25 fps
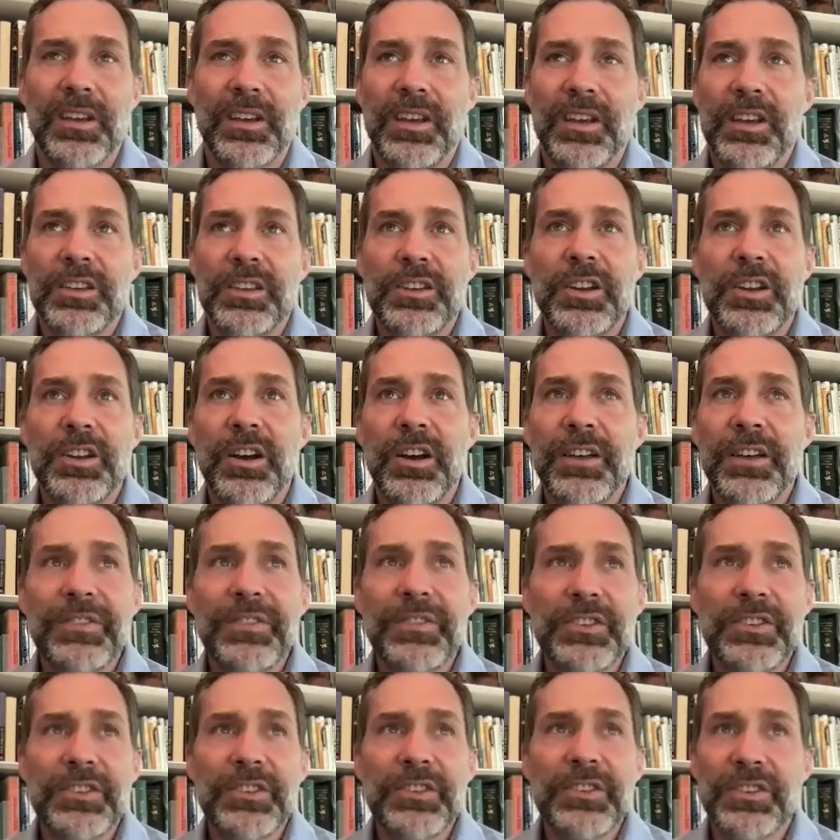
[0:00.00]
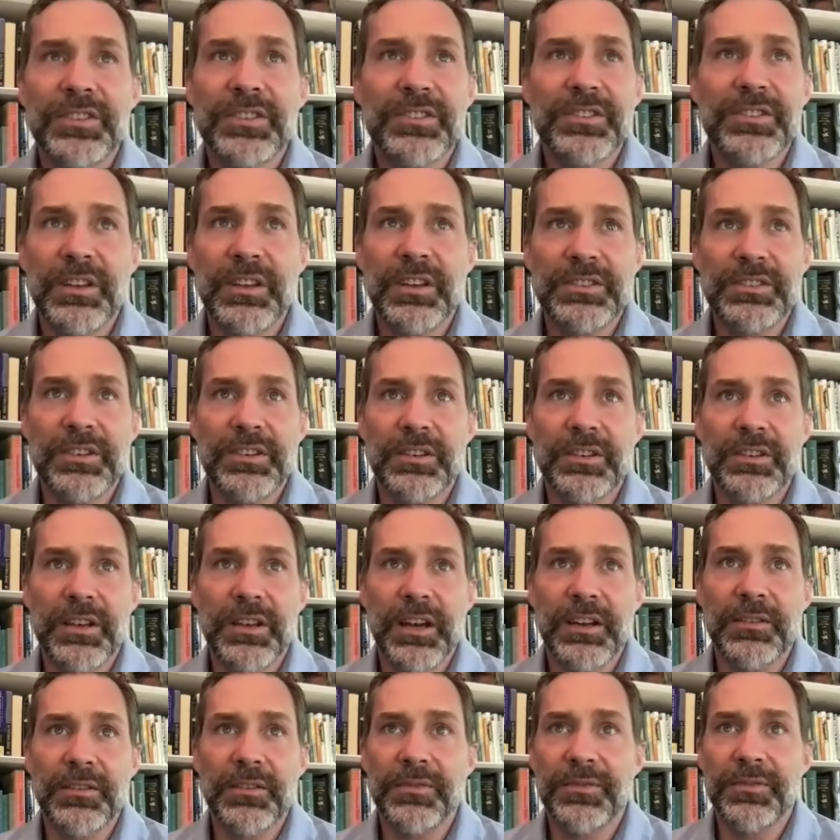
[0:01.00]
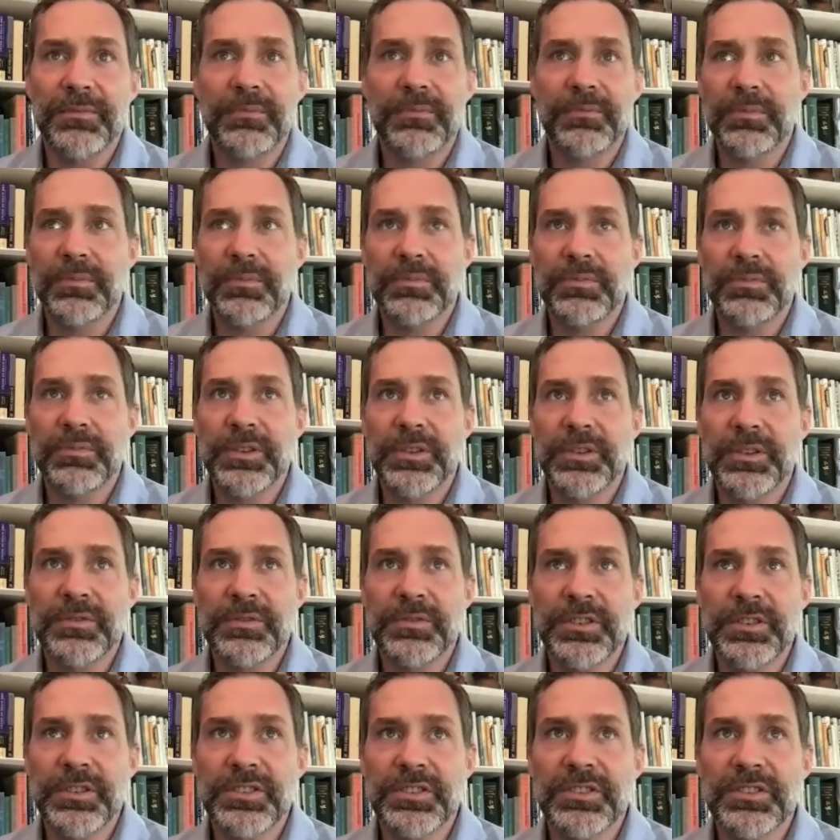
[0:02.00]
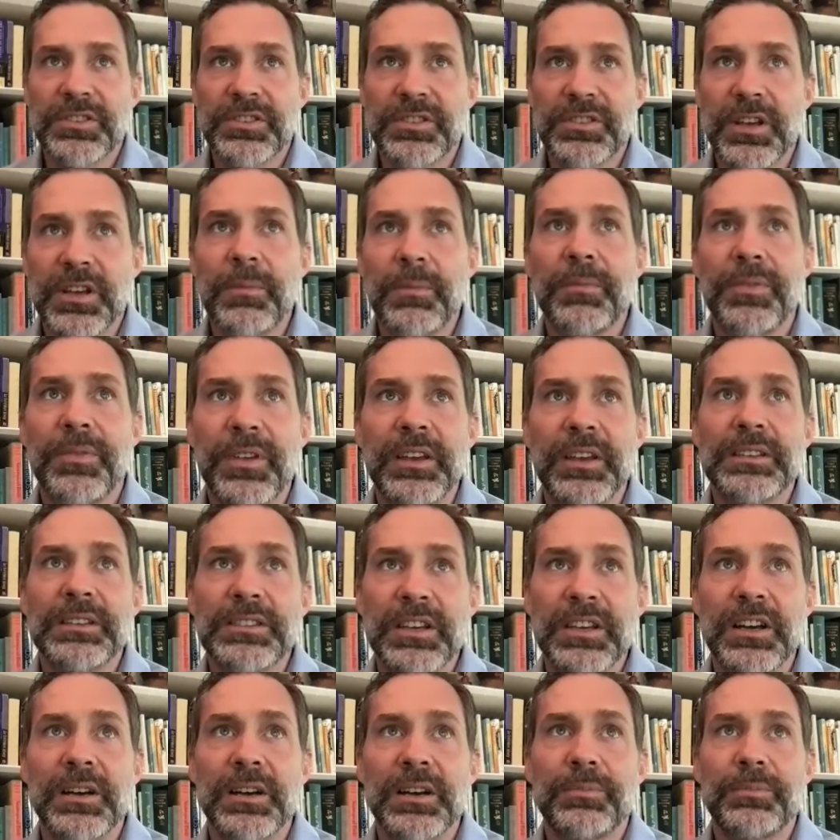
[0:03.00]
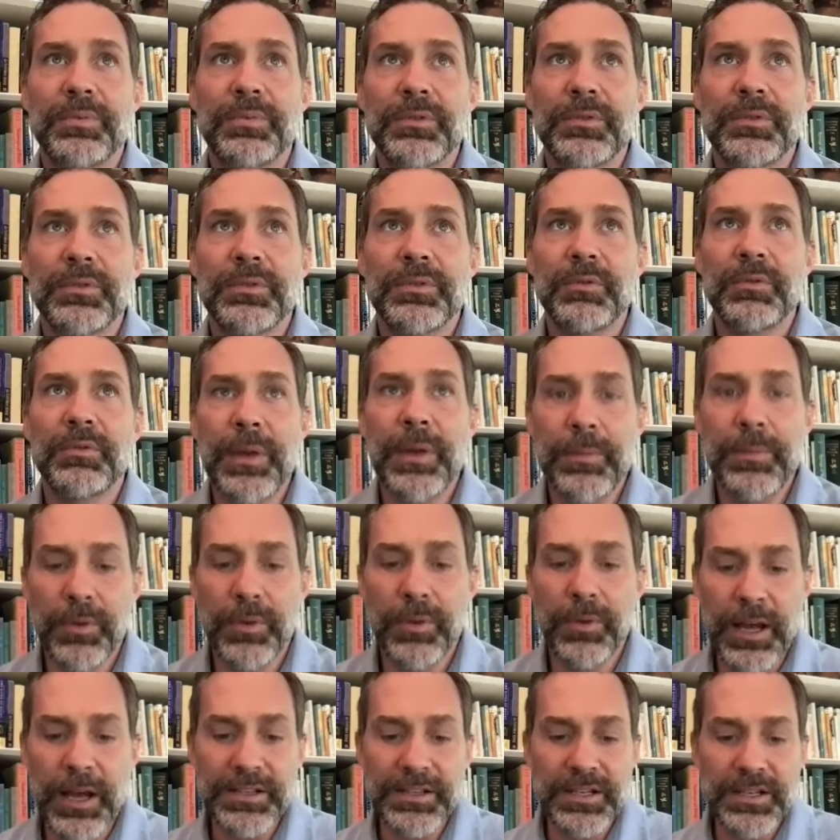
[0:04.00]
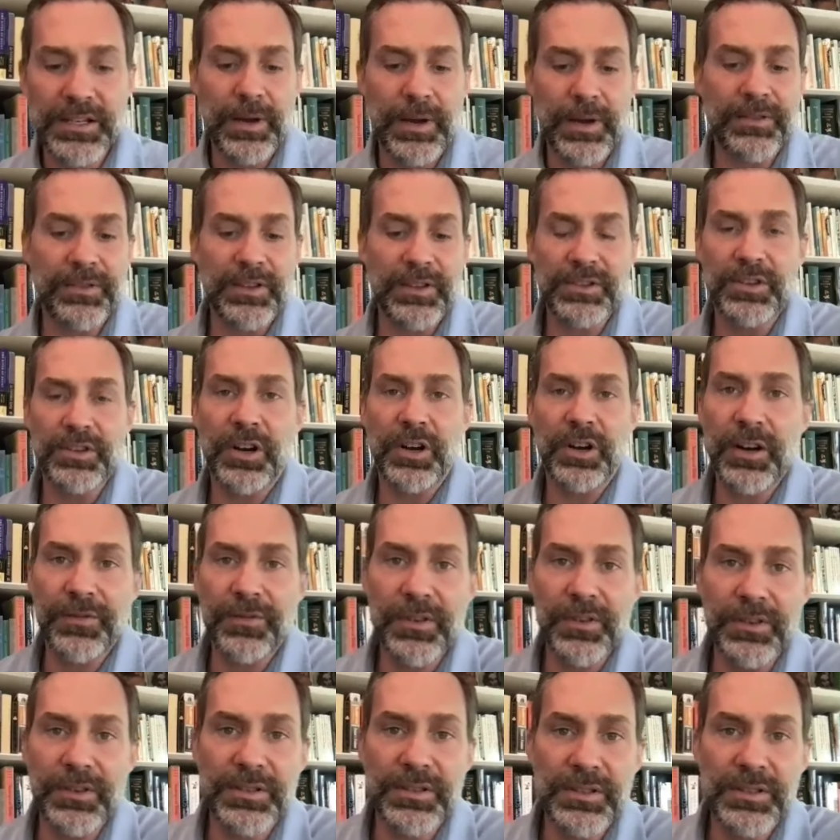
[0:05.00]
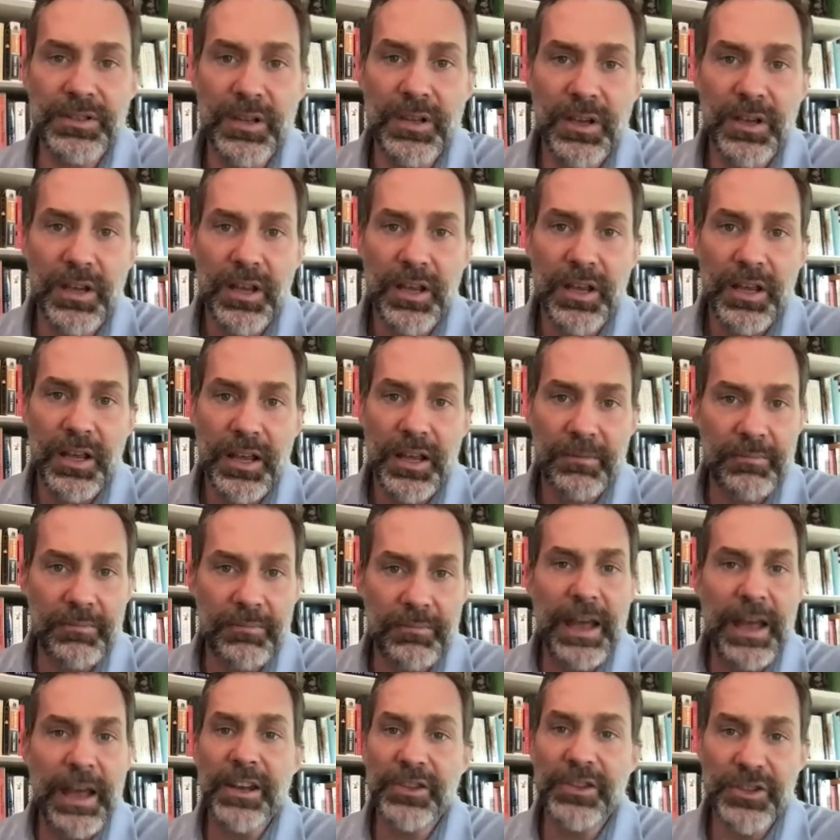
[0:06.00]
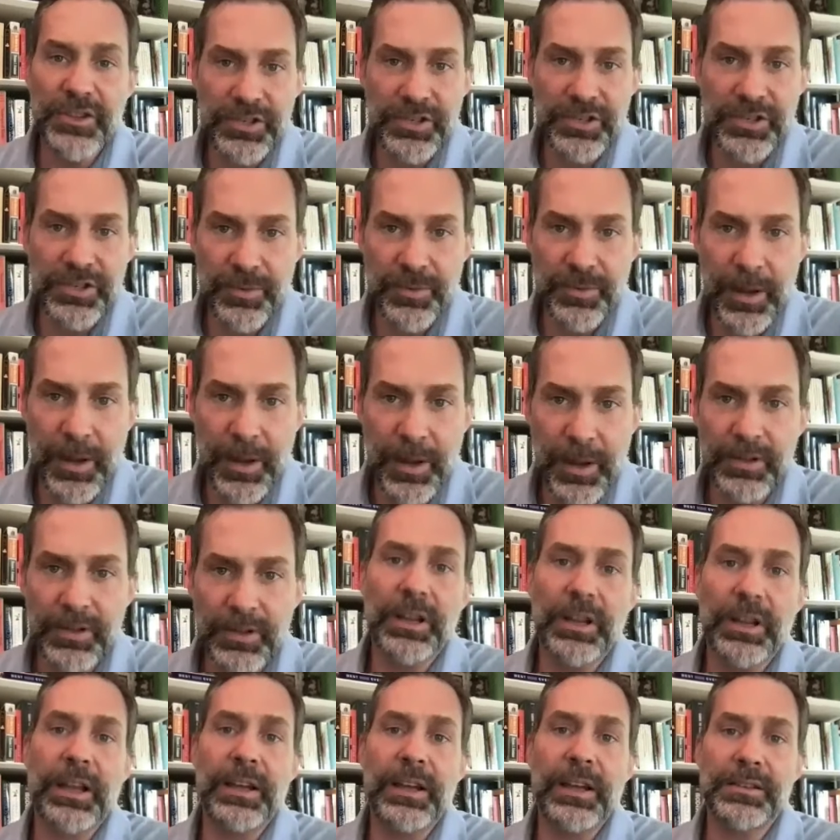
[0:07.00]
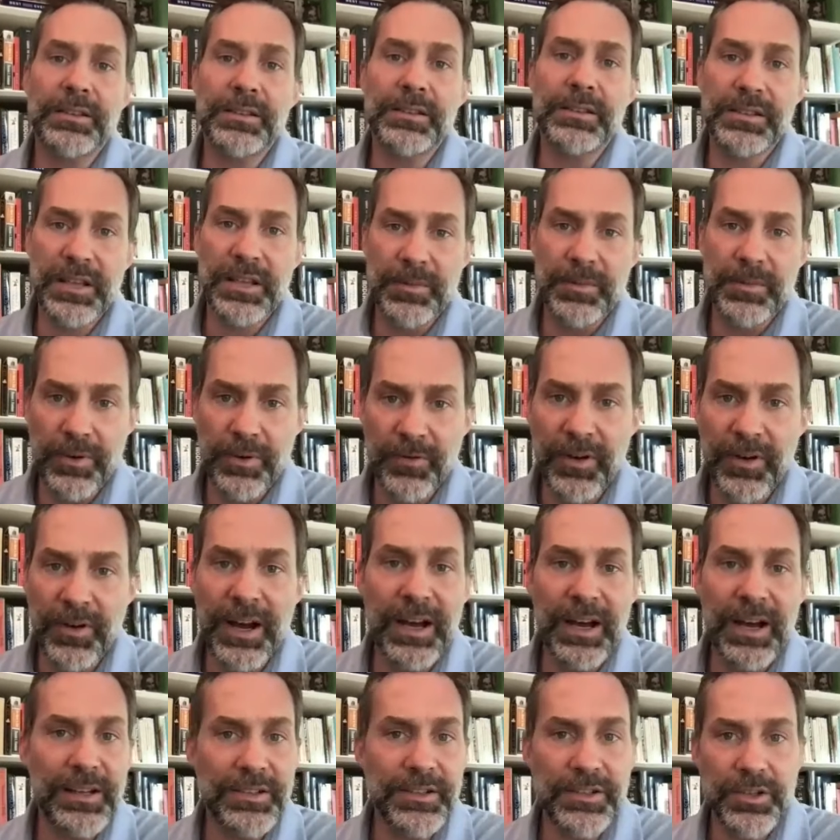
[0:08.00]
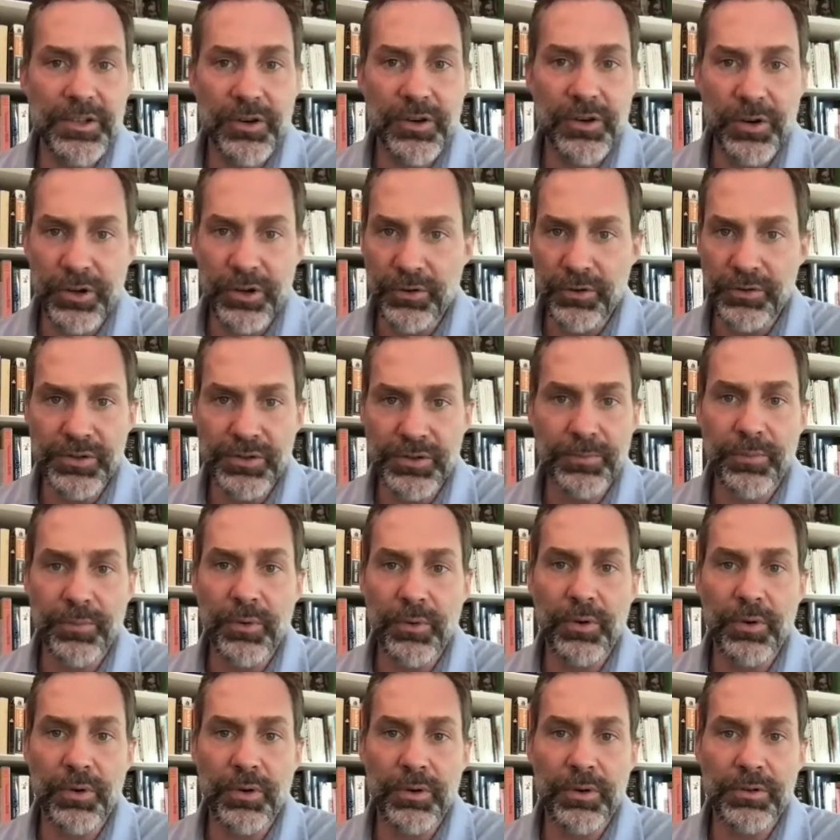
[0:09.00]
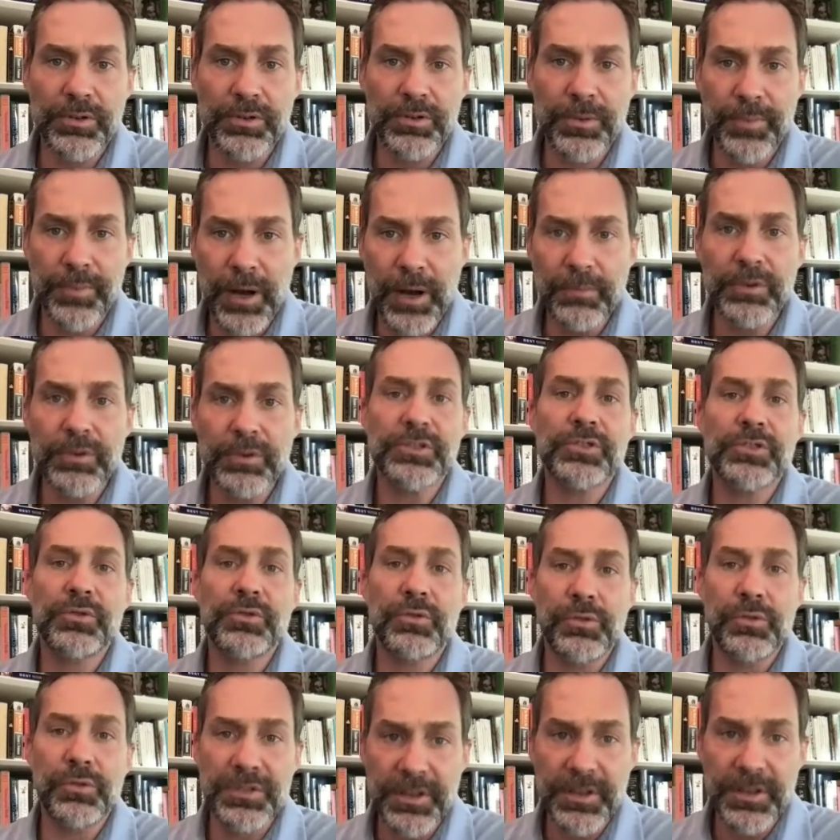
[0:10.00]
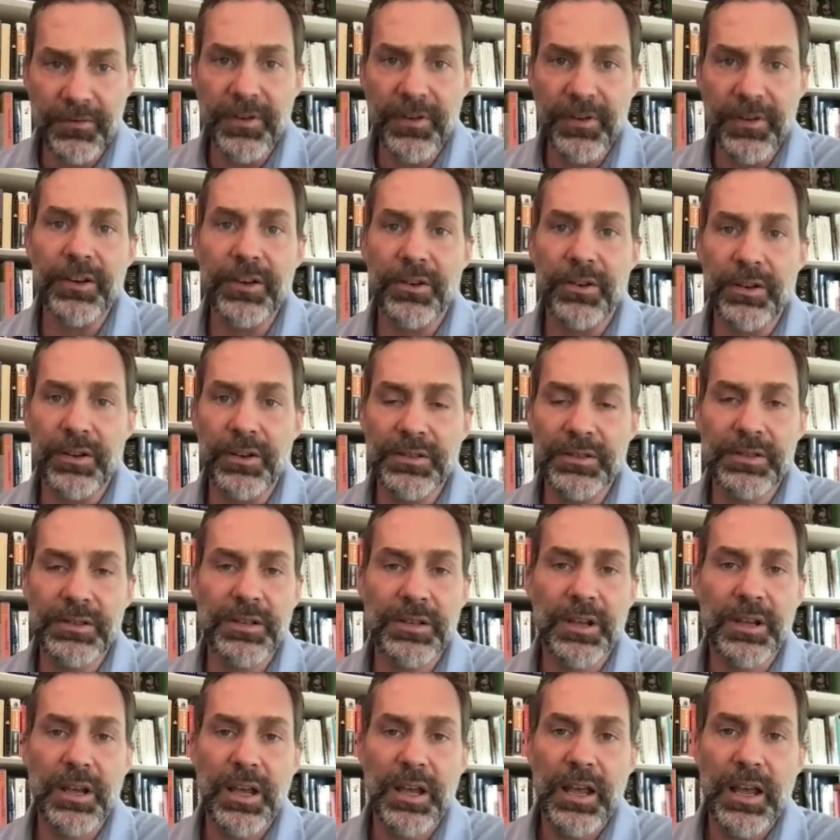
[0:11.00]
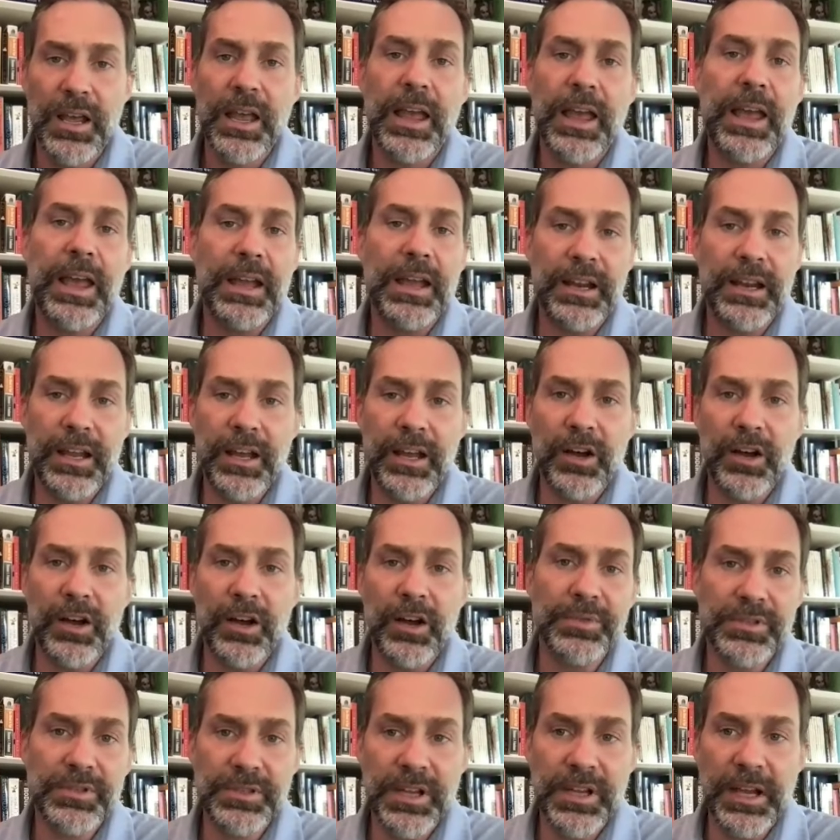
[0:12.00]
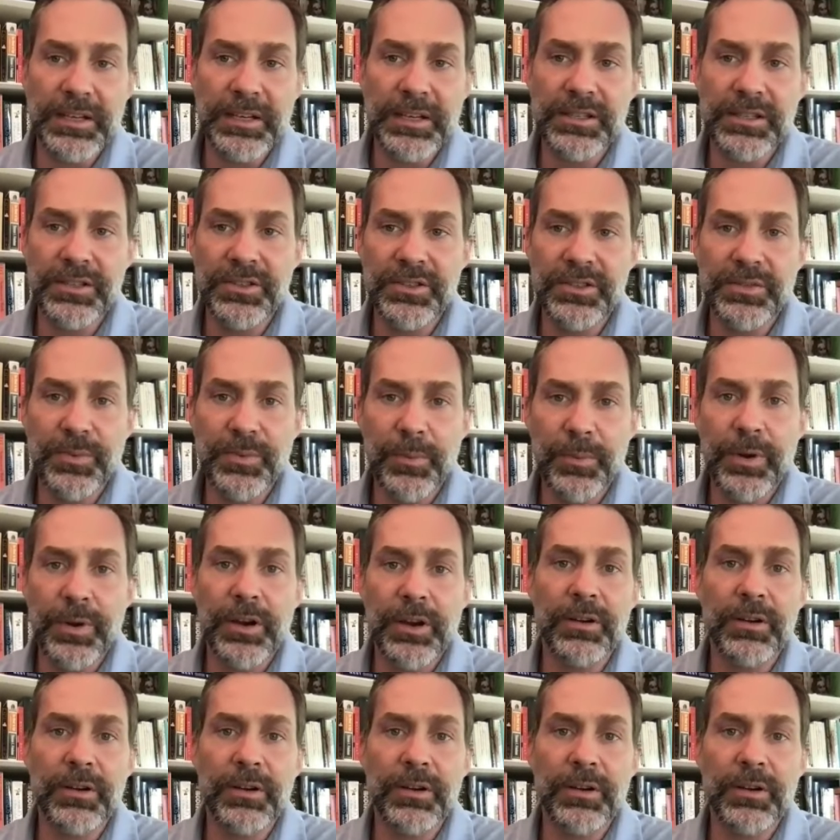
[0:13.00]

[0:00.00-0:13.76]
you know i think just as a kind of to to sum things up you know when people ask about this office it manages your public lands. It provides critical support to public schools and veterans, and it helps Texans prepare